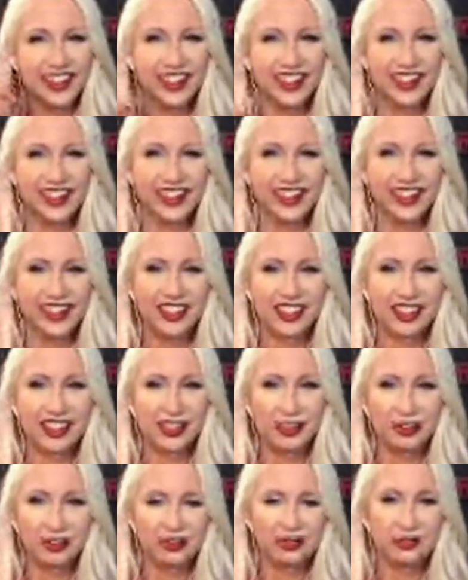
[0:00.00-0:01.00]

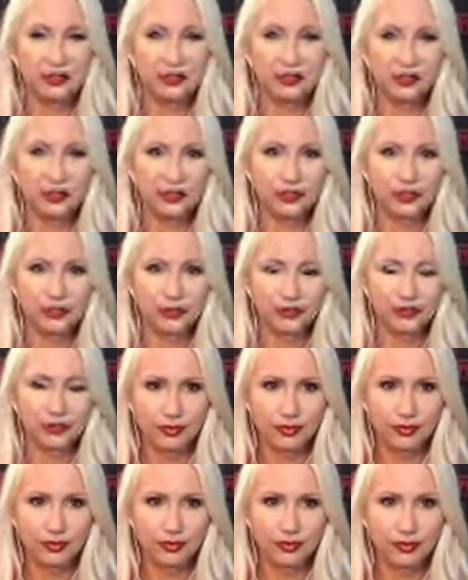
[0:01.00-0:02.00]

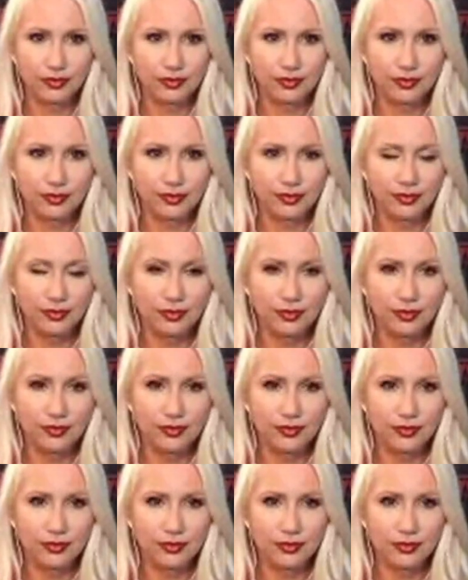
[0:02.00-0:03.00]

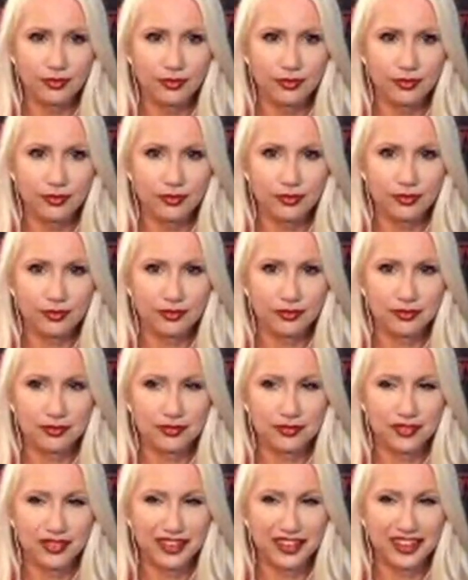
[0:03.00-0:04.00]

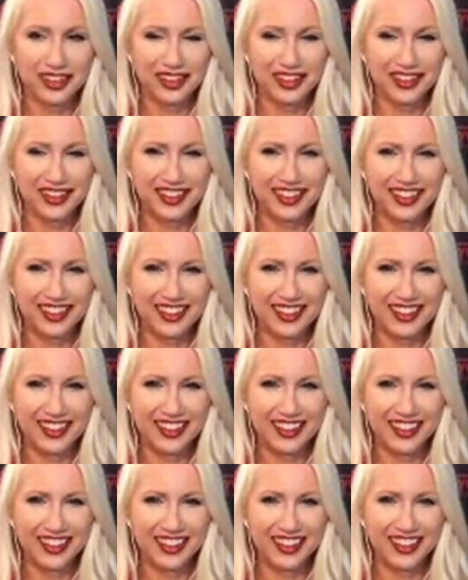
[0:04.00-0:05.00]

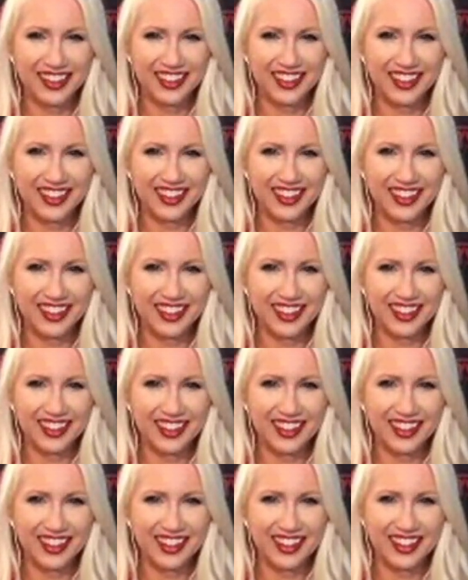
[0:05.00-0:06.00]

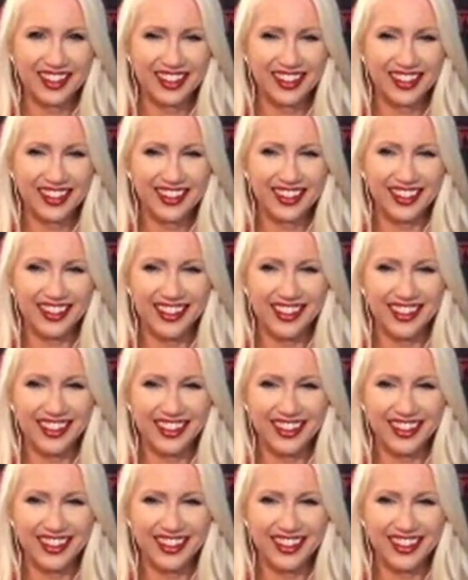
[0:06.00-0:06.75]
[no speech]